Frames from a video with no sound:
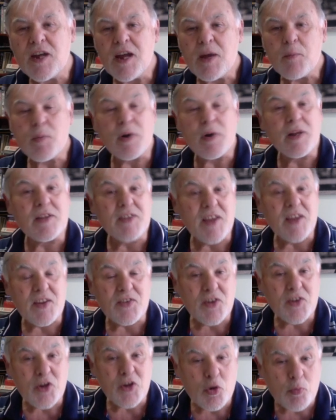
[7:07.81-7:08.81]
but it doesn't
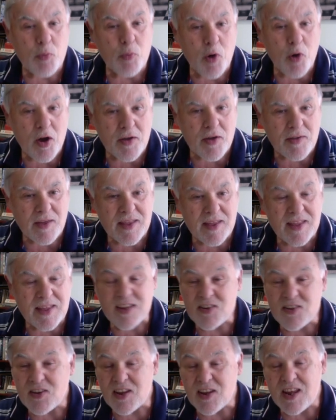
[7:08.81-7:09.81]
help either,
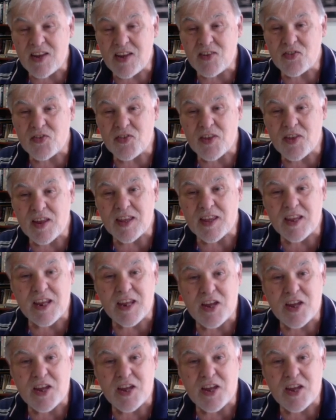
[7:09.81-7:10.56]
the